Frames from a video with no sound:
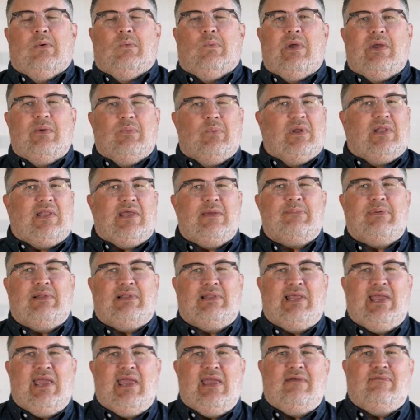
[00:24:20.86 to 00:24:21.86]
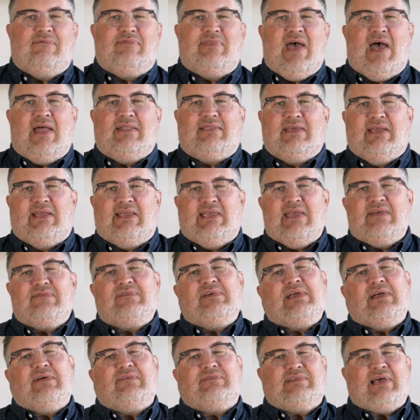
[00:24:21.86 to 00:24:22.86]
We really believe that the
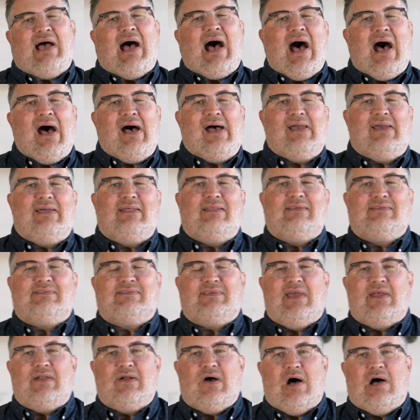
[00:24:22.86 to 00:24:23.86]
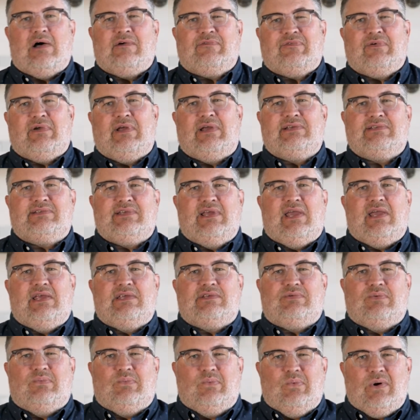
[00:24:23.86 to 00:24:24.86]
giving of tithes and offerings
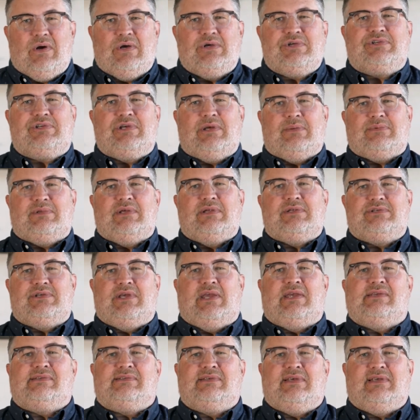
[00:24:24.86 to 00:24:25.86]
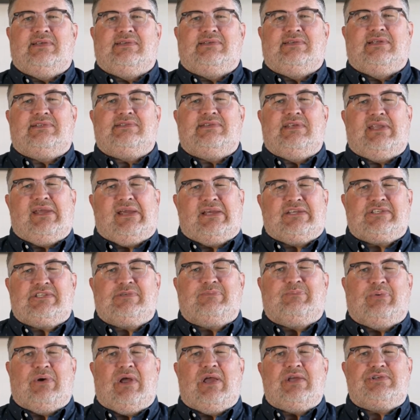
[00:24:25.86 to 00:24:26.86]
is worship to Jesus. It's an
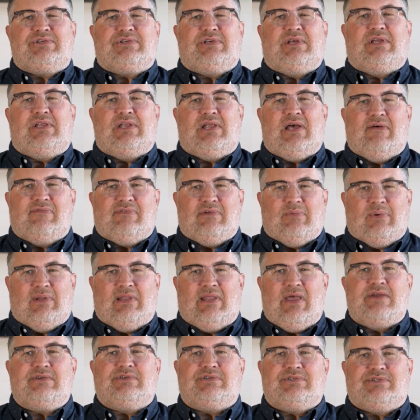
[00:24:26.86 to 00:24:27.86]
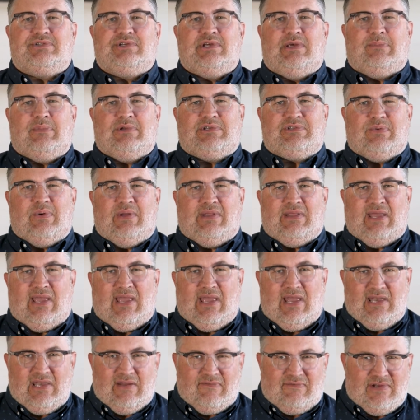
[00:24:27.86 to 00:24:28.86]
expression of the relationship between the
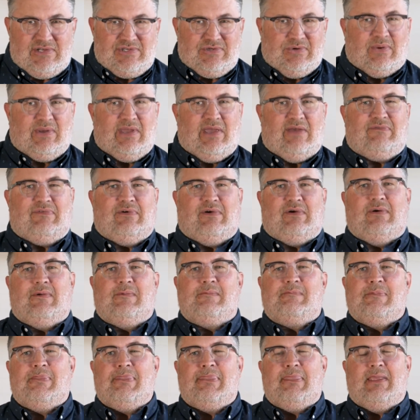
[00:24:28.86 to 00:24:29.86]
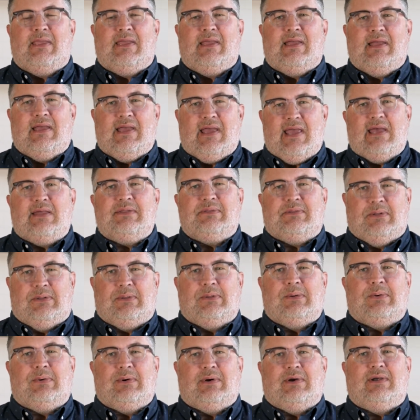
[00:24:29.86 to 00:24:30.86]
individual giver and the
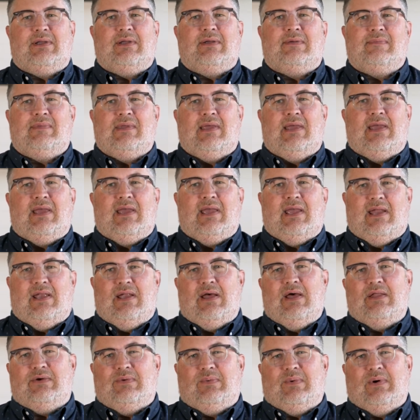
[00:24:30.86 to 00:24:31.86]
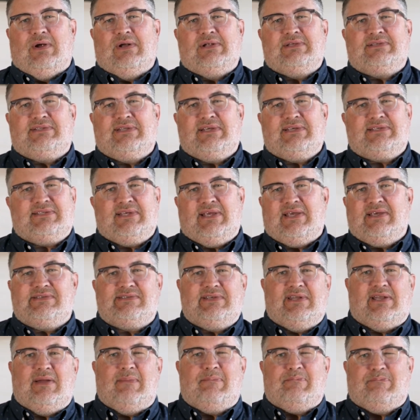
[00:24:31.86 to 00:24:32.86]
Lord. In other words, this
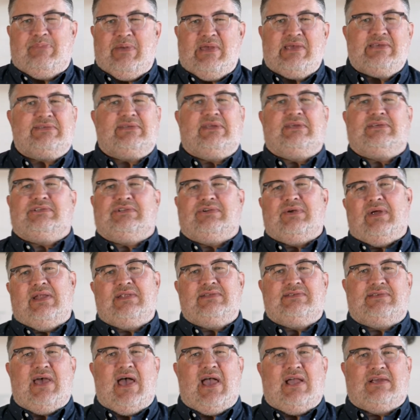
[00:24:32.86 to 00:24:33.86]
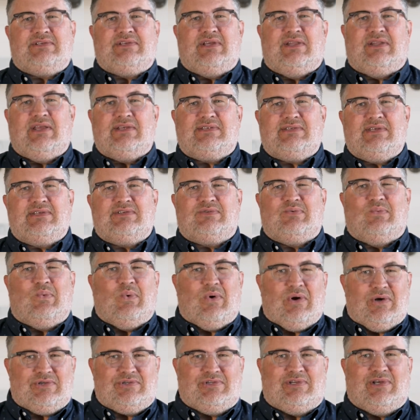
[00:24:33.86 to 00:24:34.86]
isn't a business transaction. This is
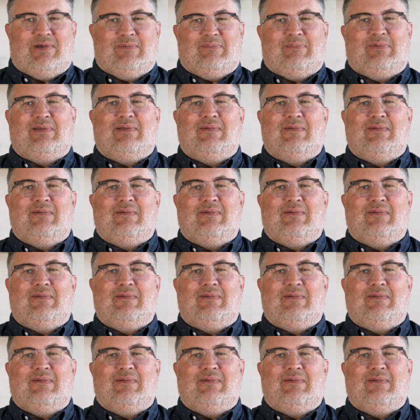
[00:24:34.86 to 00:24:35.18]
worship.